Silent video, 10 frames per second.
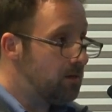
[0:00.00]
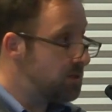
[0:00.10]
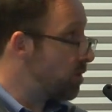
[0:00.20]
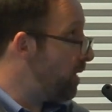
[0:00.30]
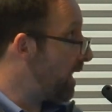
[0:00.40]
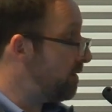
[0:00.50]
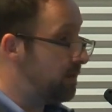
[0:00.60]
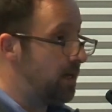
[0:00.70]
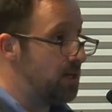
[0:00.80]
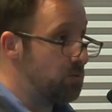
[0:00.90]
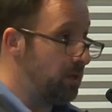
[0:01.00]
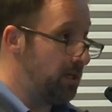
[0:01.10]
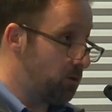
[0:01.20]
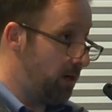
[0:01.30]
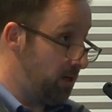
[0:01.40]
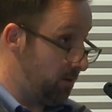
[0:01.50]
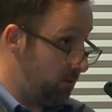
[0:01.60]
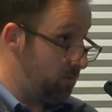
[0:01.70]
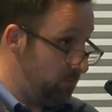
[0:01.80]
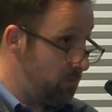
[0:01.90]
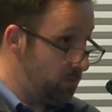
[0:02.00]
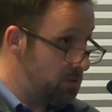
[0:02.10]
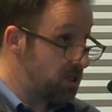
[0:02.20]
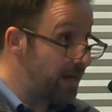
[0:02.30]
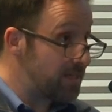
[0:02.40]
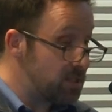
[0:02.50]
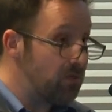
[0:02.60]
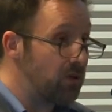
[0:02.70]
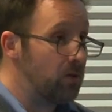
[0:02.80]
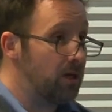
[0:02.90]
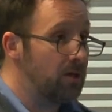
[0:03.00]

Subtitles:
These are back in the days when they tried to scientifically